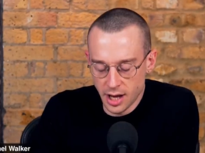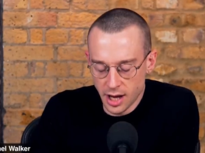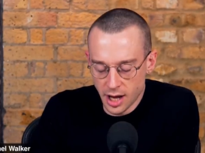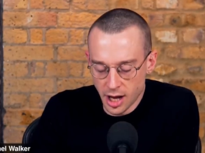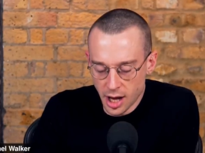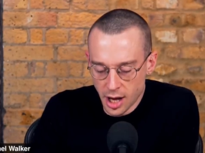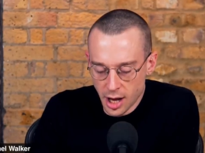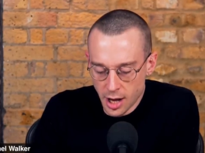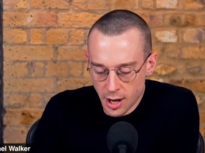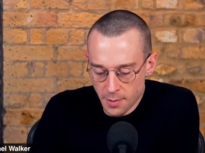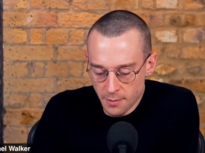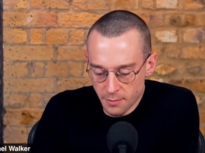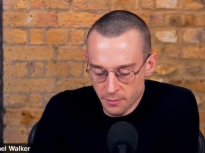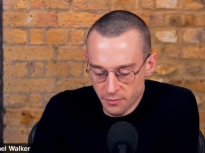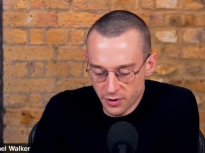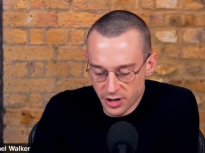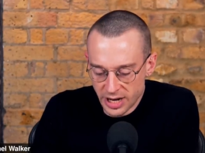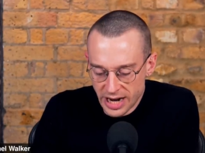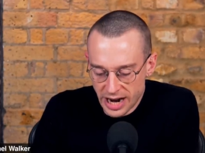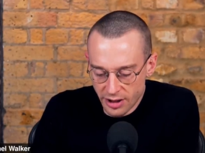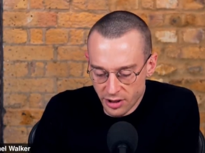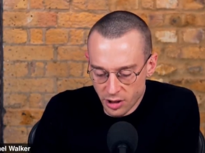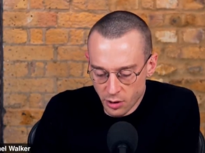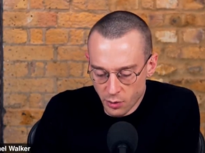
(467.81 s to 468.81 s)
Um, for
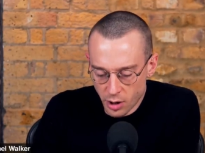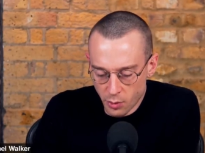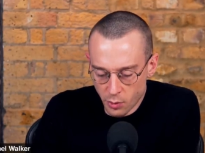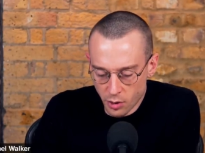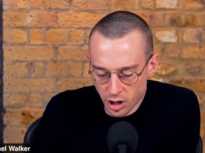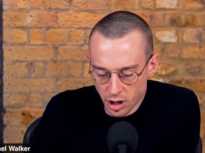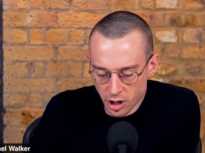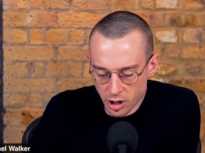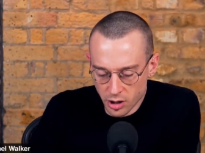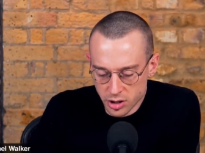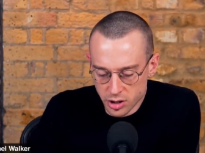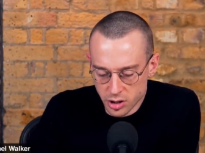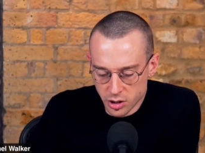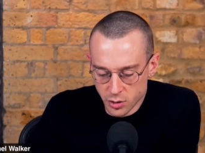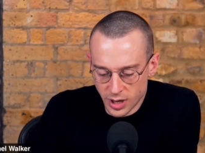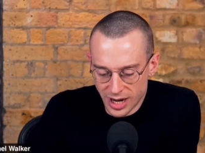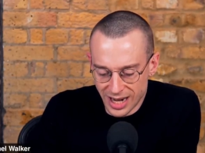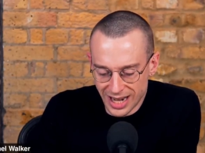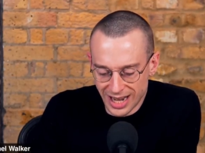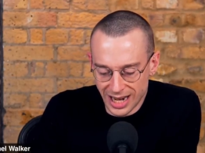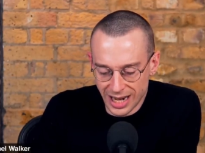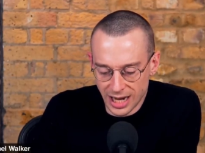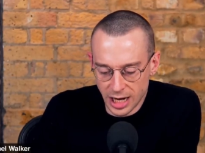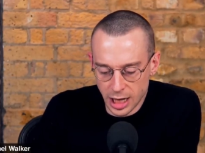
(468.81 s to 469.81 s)
now, though, I want to go to a
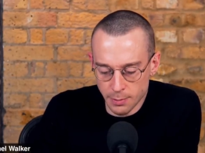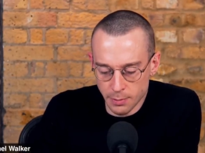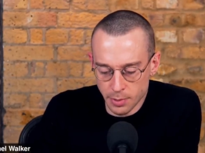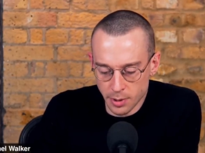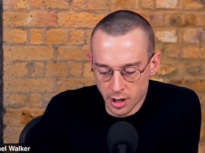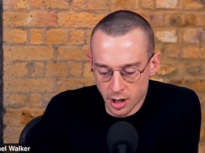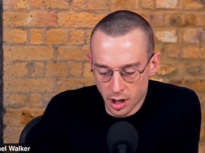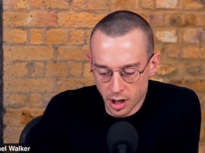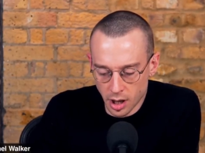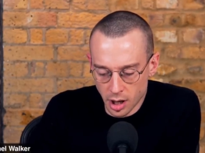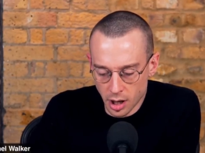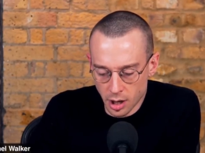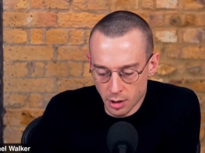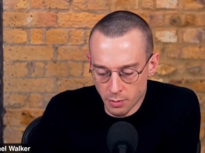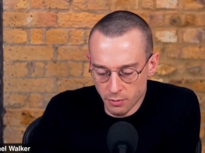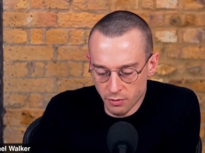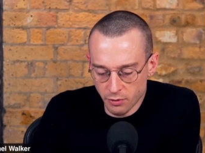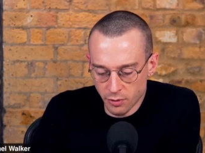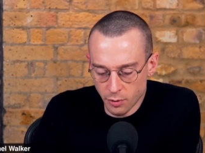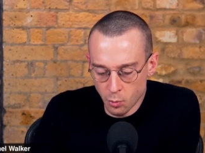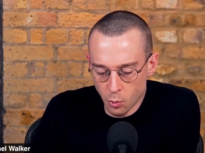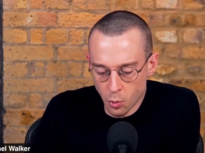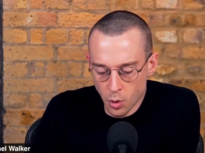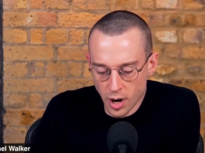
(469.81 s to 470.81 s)
clip um,
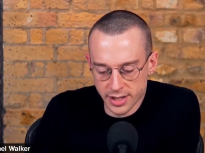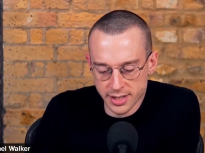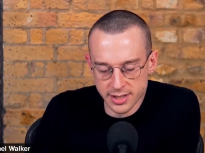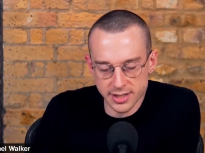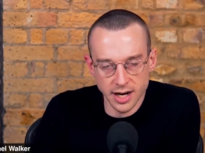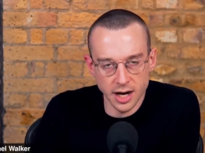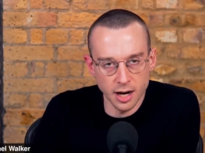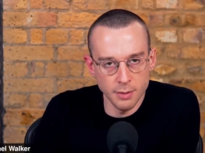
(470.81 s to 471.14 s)
from Wednesday.